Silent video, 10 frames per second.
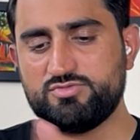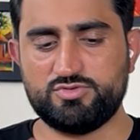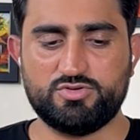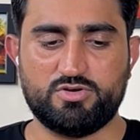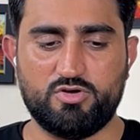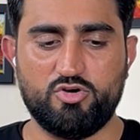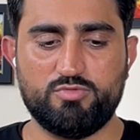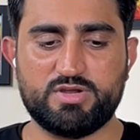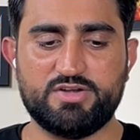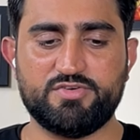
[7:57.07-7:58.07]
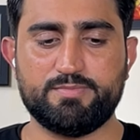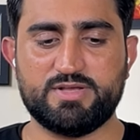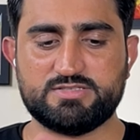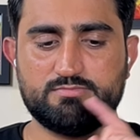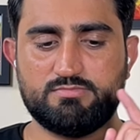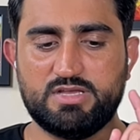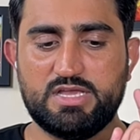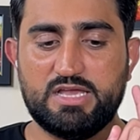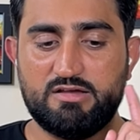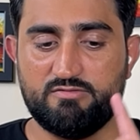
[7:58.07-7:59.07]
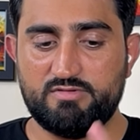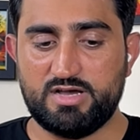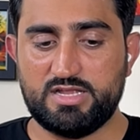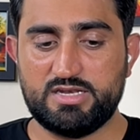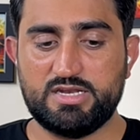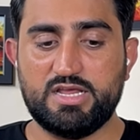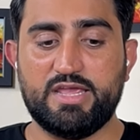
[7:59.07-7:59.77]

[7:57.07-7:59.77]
to your home country, plus a